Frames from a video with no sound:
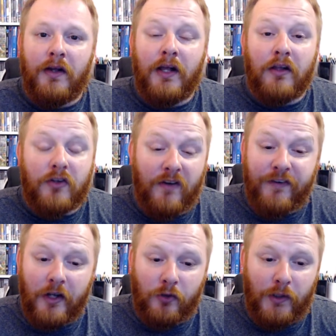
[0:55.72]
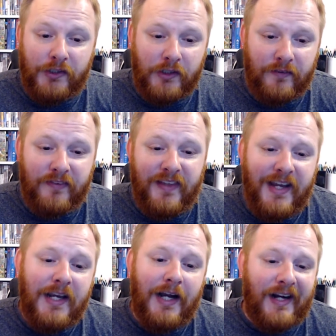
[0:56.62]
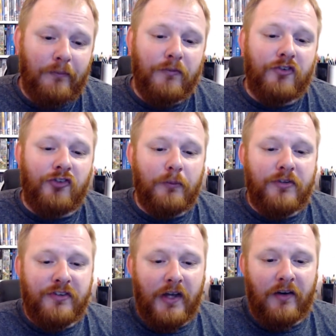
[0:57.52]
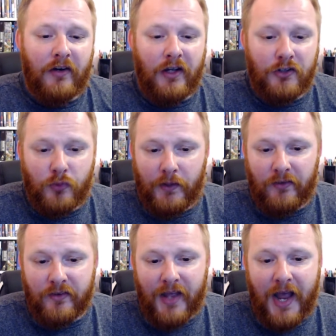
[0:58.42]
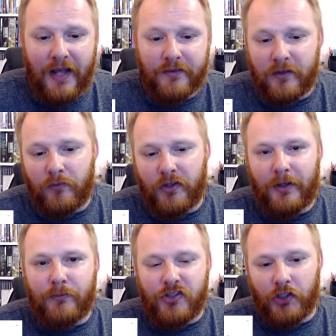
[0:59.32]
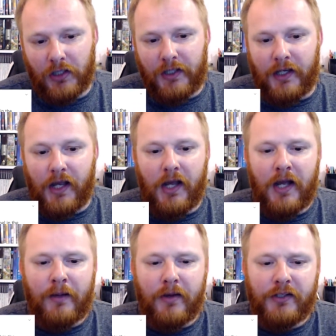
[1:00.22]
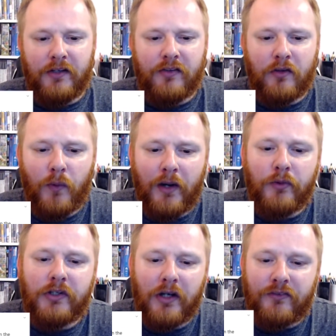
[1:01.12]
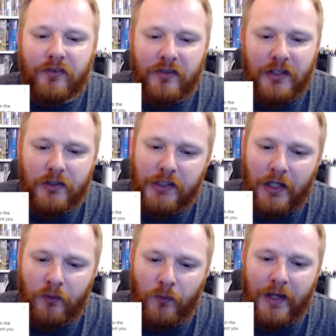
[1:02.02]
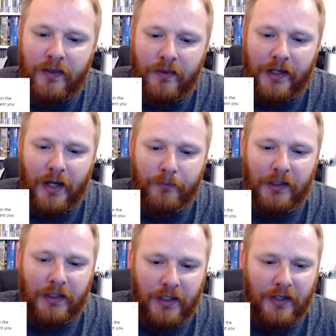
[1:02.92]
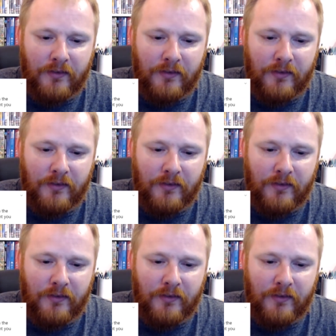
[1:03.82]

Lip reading: So our first question of the day comes from Sarah. Her Twitter is @sometimesjolly, and she says, where would you like to see your channel in the coming years